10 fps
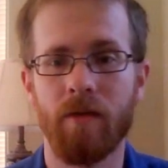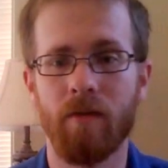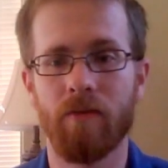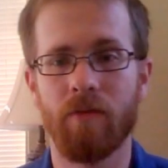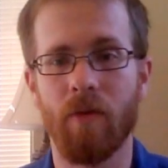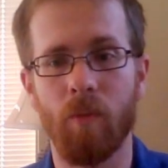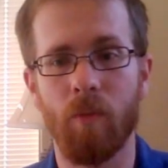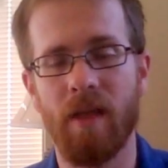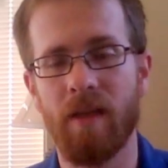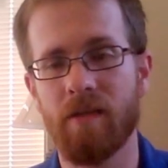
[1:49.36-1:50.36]
So
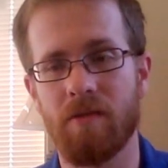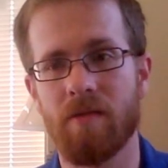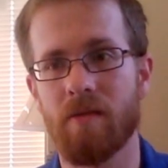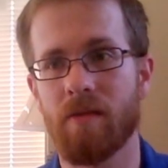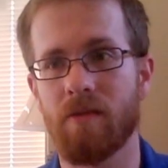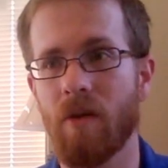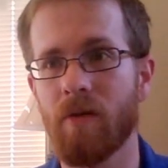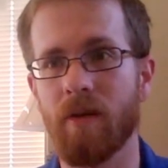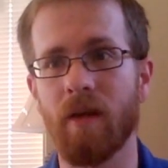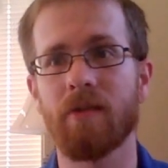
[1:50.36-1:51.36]
what that just is
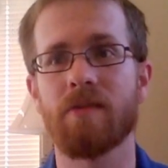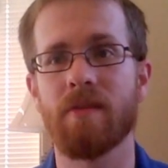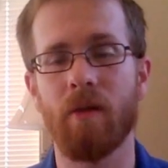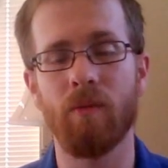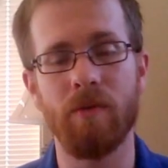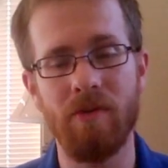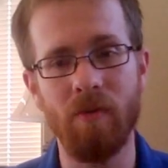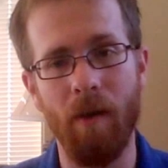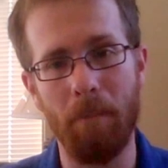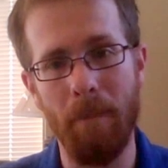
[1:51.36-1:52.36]
showing us is that when
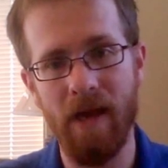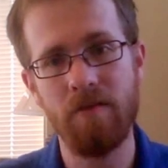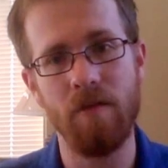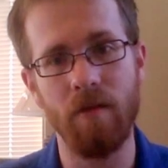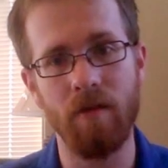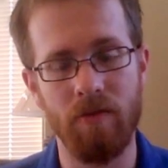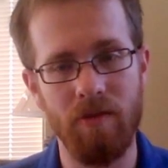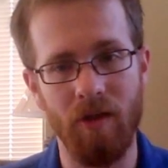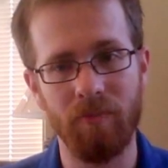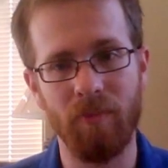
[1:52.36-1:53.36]
you imagine
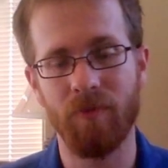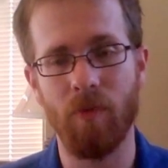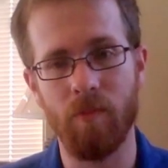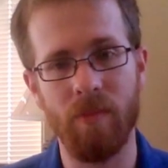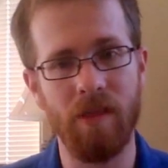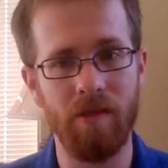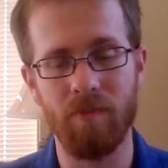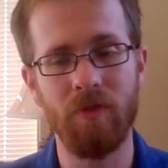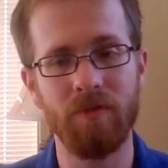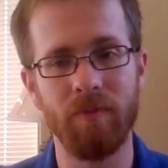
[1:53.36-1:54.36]
yourself performing these
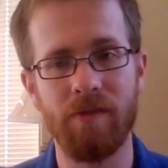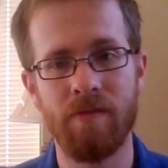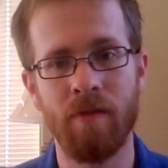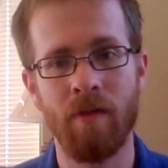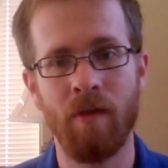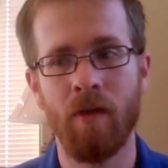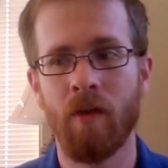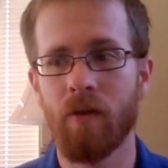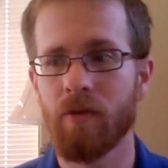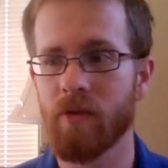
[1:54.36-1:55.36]
movements,
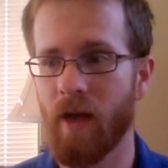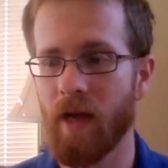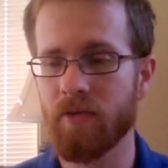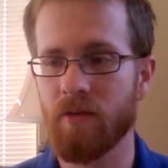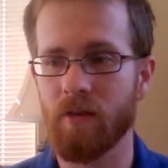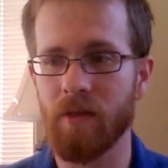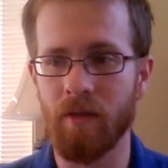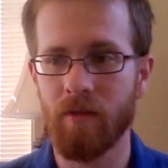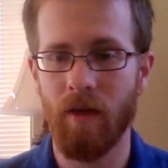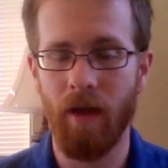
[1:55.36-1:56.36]
you're
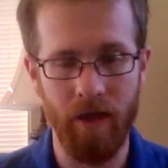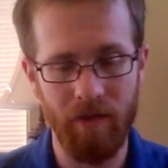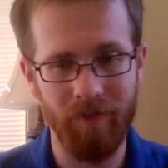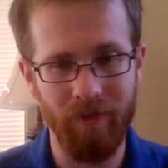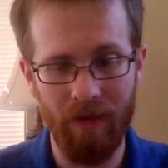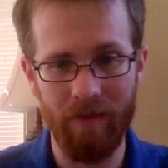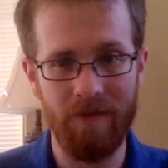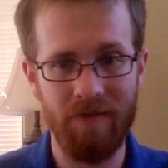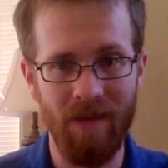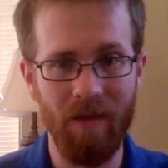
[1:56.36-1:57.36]
actually activating the
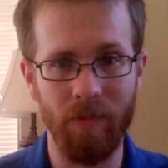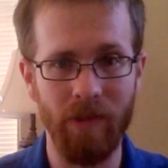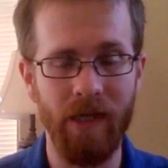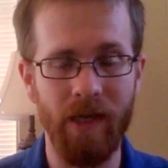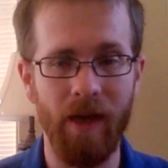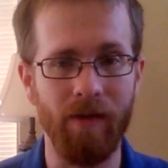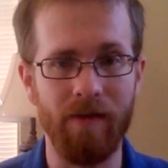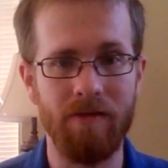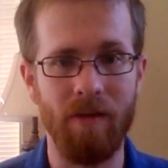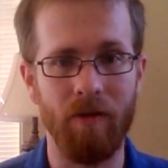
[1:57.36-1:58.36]
same brain
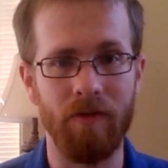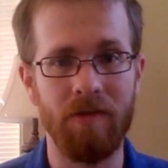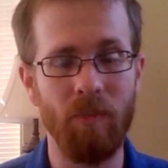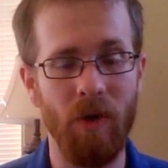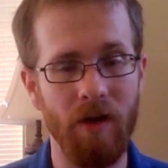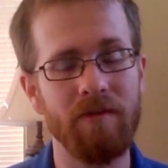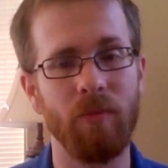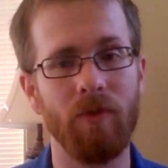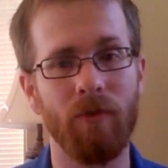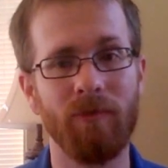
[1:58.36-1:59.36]
areas that are
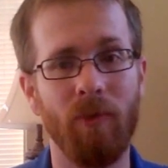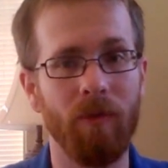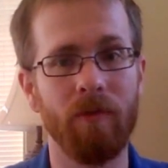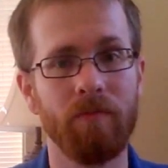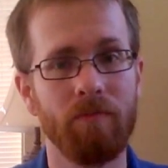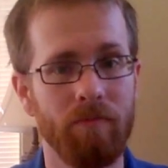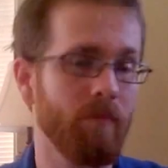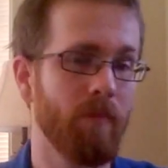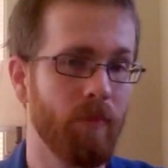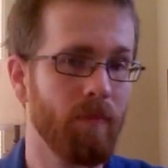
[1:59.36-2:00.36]
responsible for
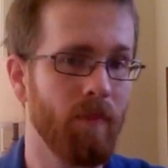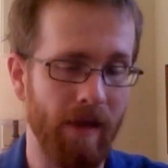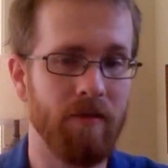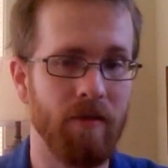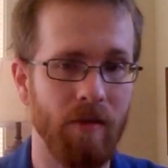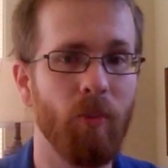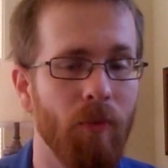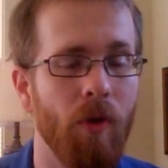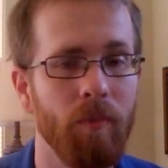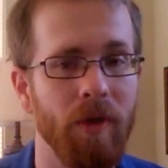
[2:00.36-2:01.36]
actually
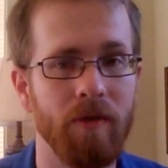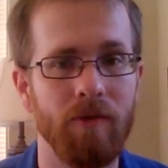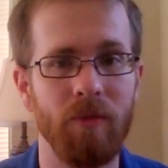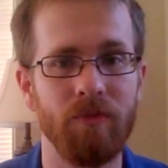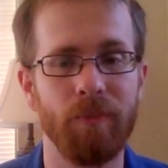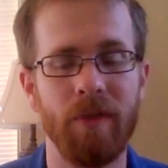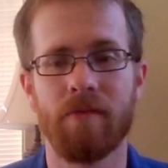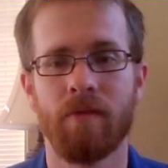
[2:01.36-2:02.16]
performing those movements.